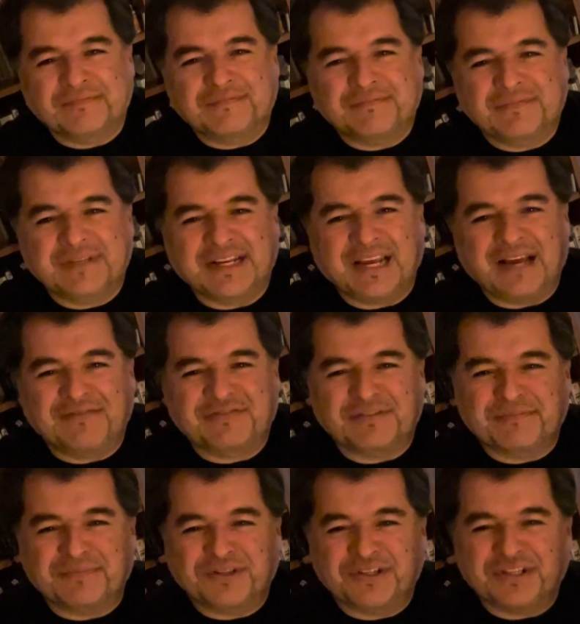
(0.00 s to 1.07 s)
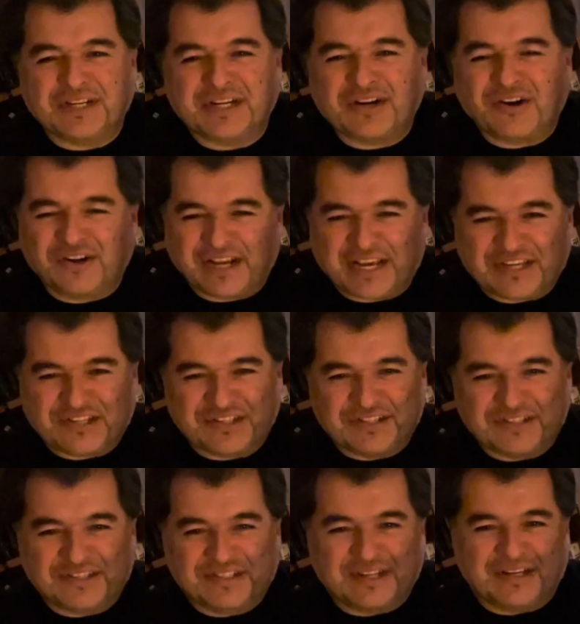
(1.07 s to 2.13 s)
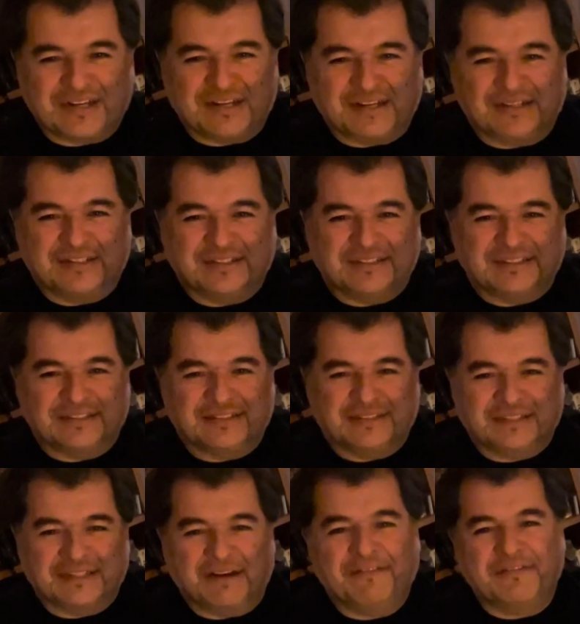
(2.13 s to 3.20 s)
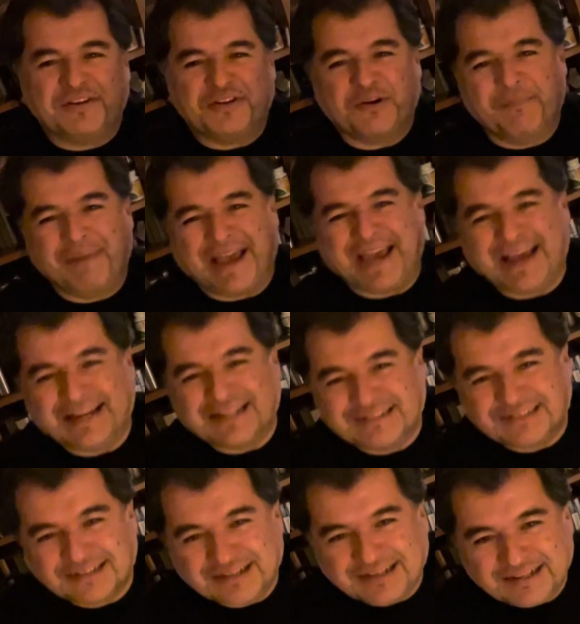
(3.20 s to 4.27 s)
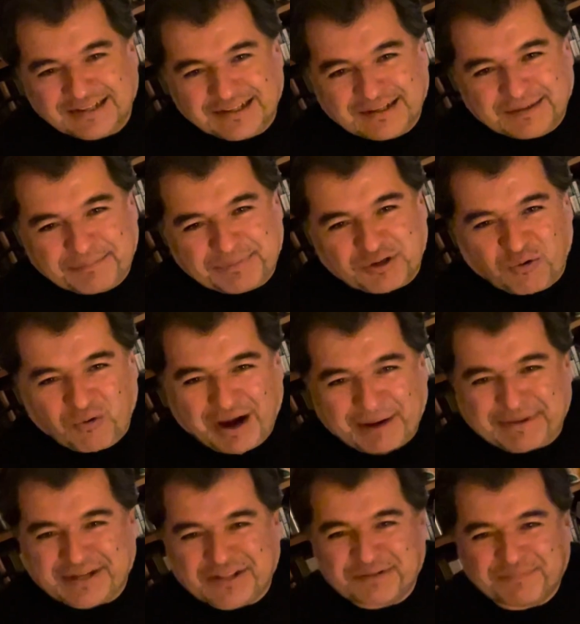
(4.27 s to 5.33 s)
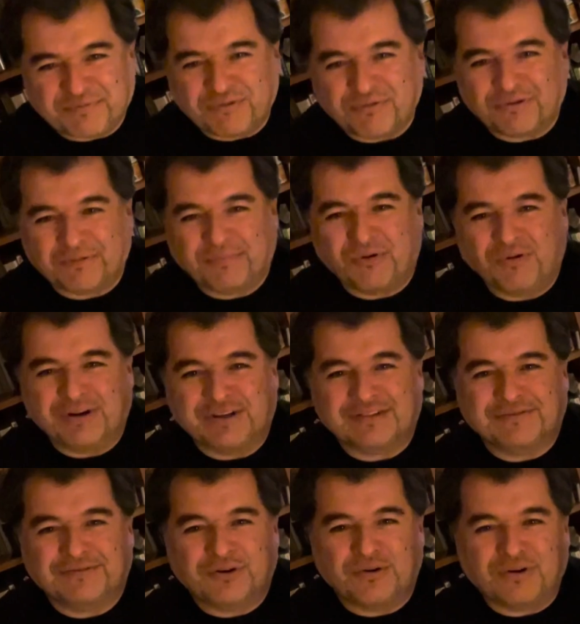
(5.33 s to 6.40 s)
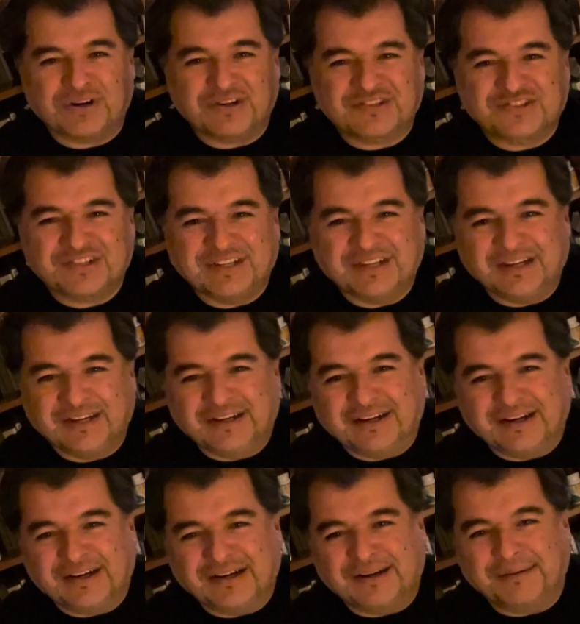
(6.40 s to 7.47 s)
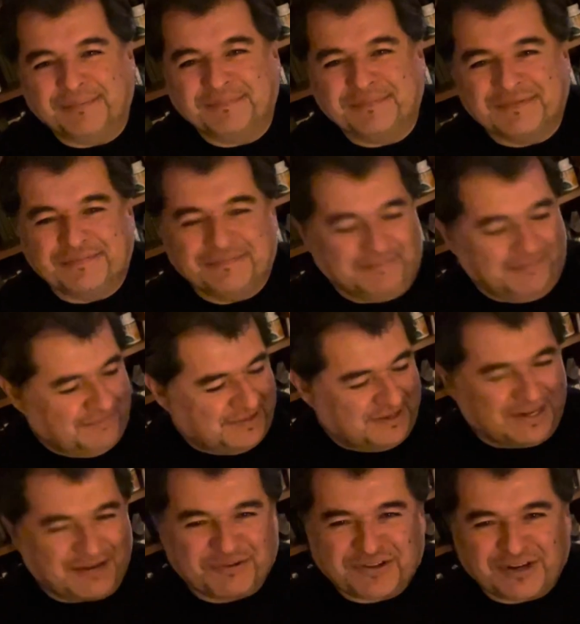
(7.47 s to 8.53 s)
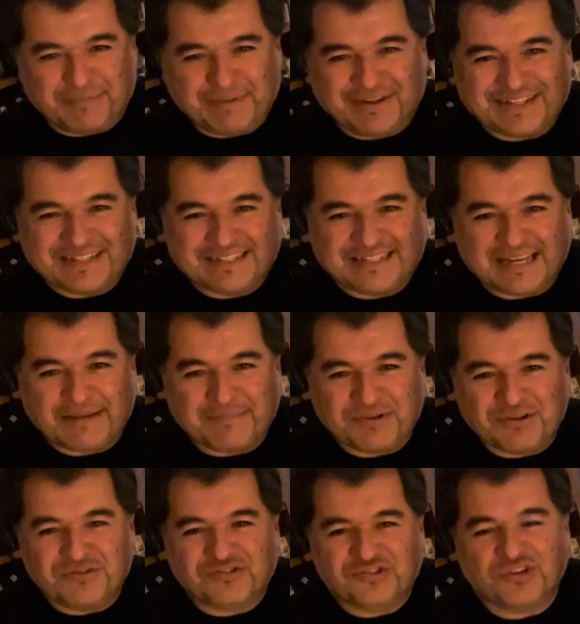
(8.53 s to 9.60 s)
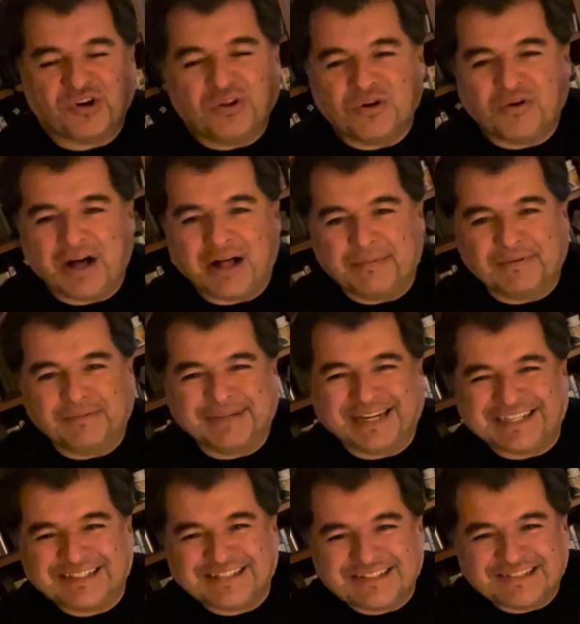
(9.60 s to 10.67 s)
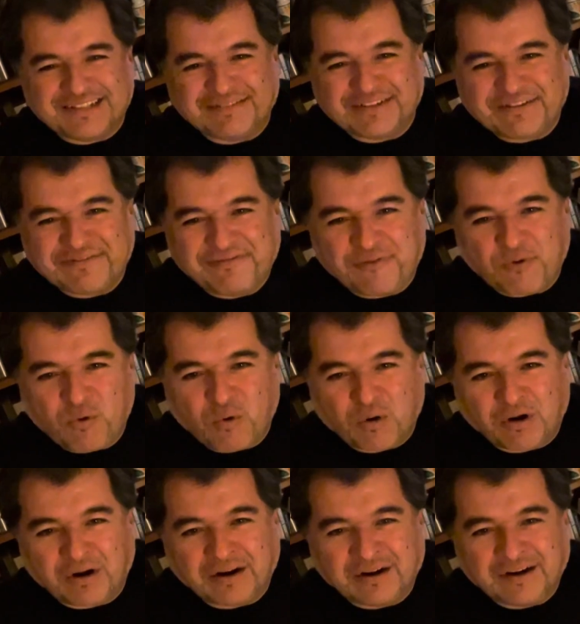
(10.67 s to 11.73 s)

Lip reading: Did have some good incarnations of bands. Bill Wyman and the Poor Boys, of course. Today we're talking about his debut solo album, 1974.